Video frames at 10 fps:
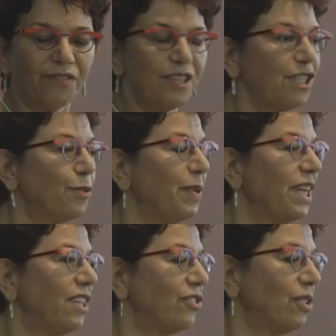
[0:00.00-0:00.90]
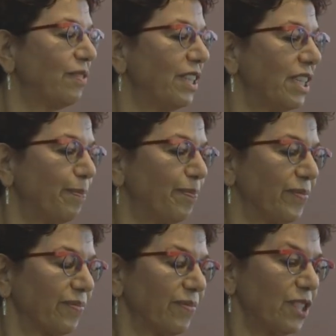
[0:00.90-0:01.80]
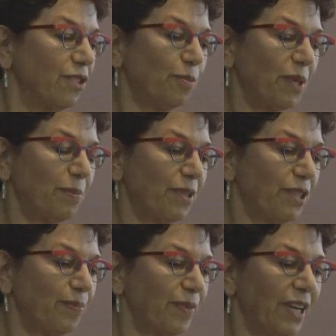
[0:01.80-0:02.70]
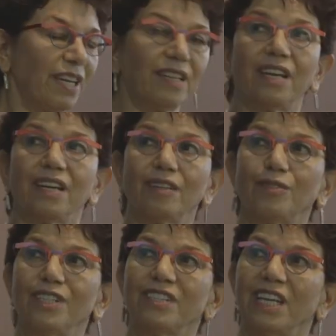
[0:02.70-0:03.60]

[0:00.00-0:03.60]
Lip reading: first page of the newspaper, and it